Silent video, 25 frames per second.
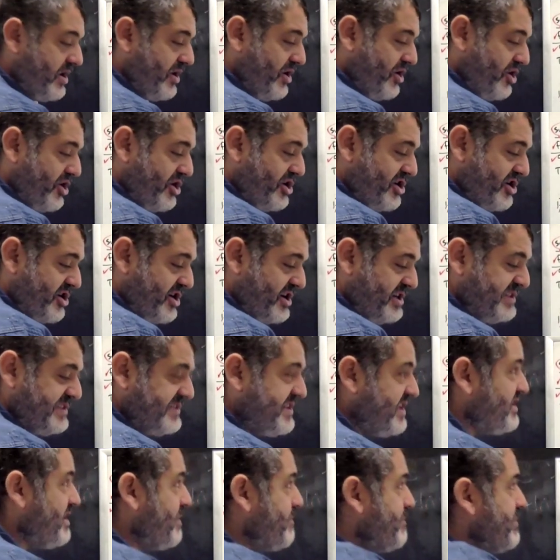R is
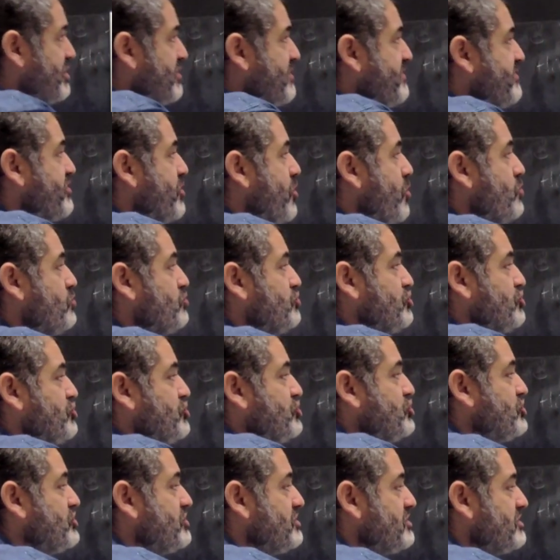the number of
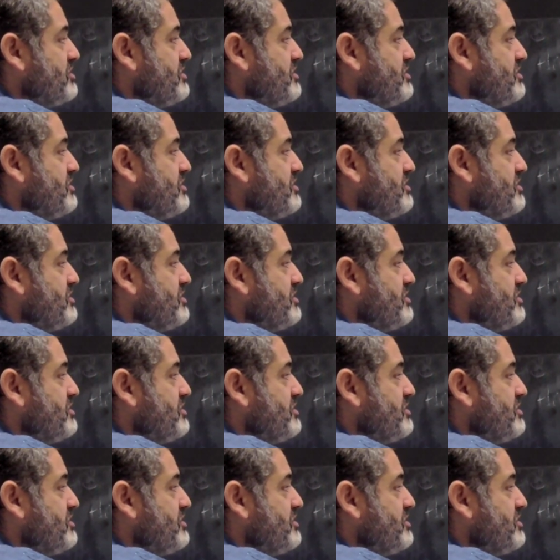rows.